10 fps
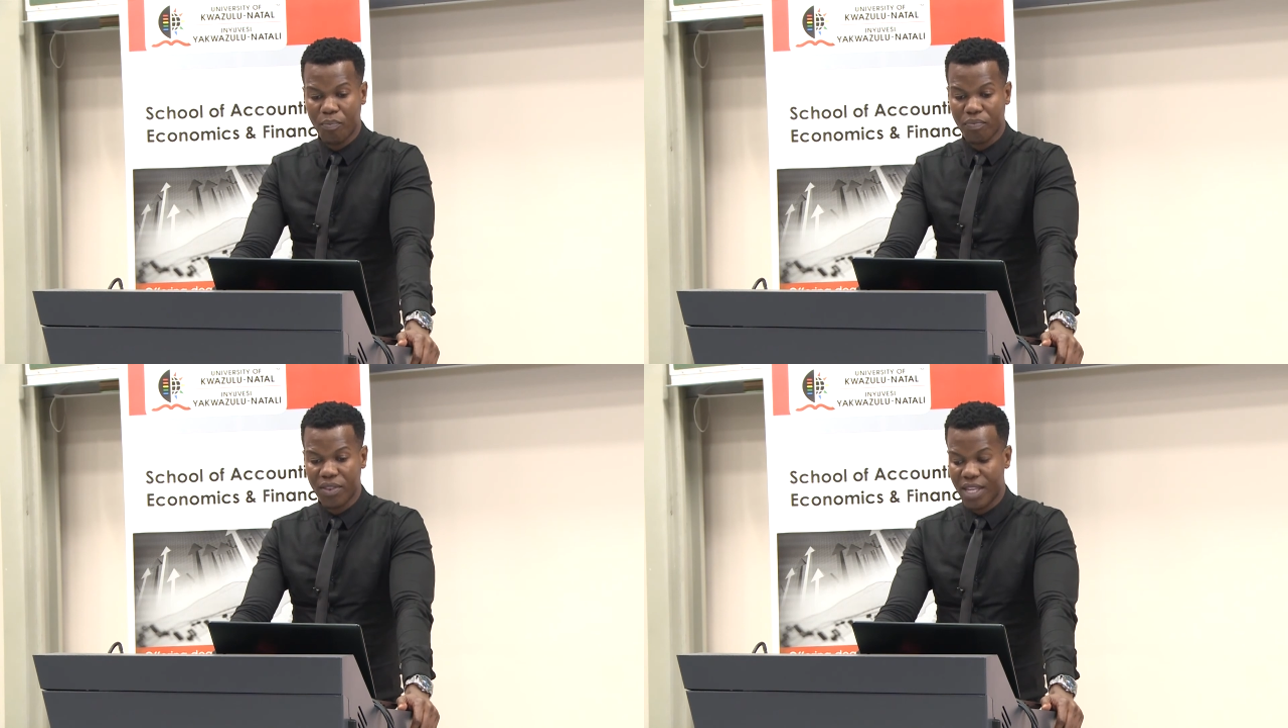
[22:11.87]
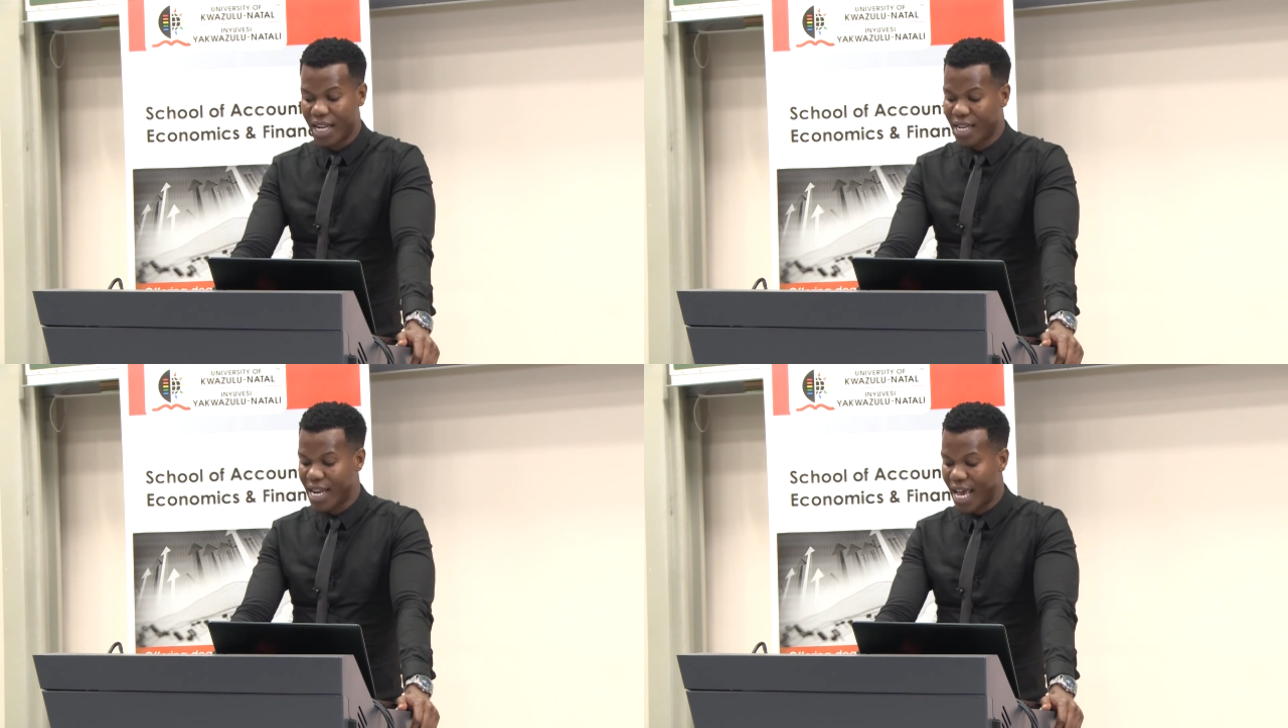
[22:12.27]
that
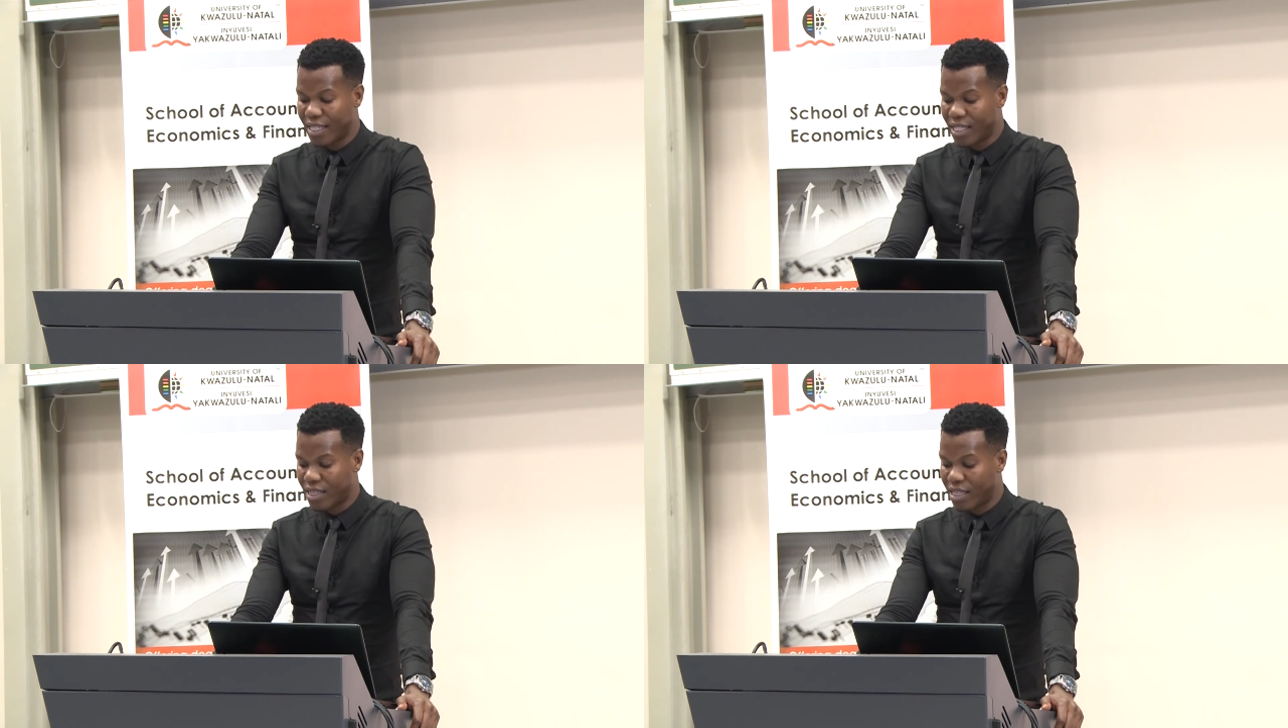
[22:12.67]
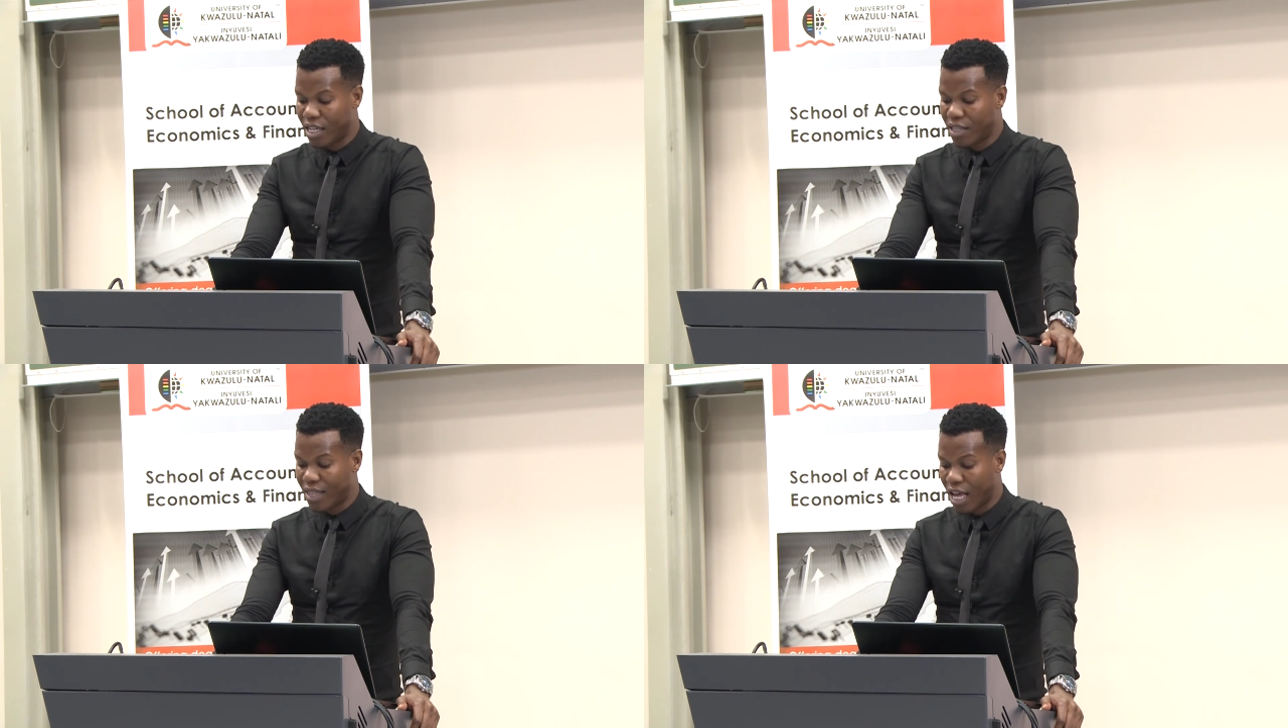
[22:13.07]

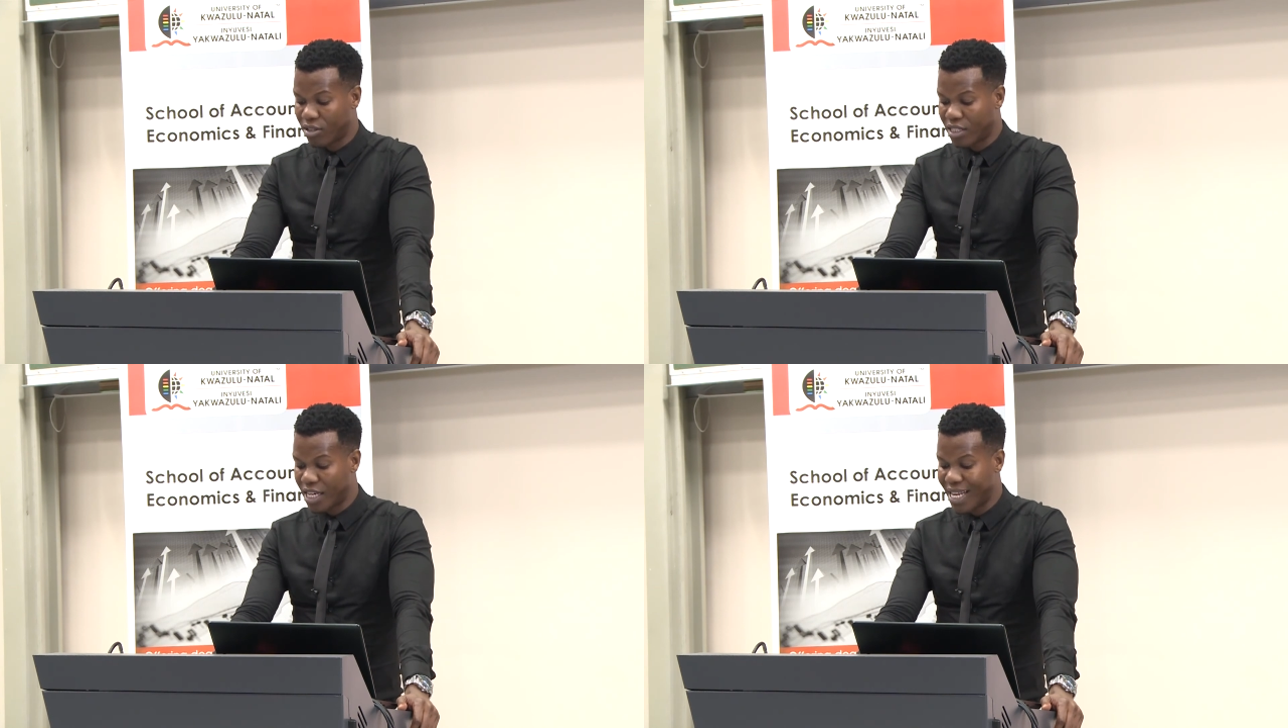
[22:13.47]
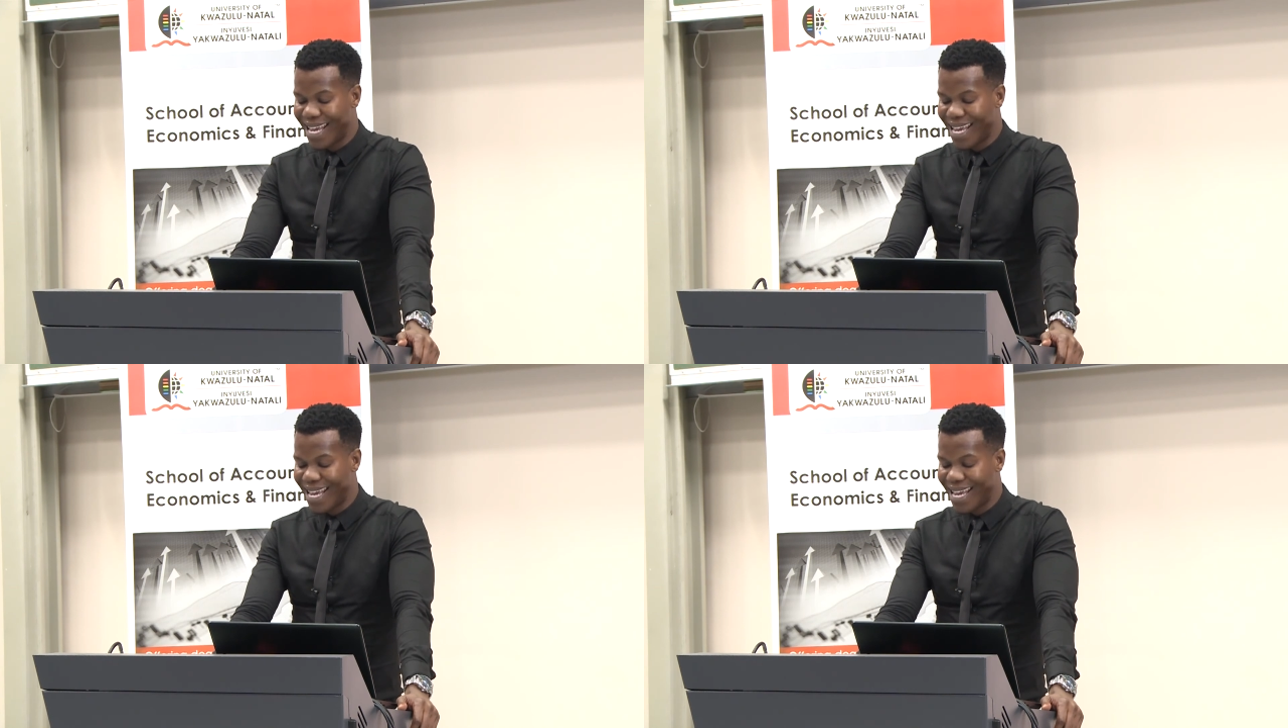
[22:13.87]
90,000,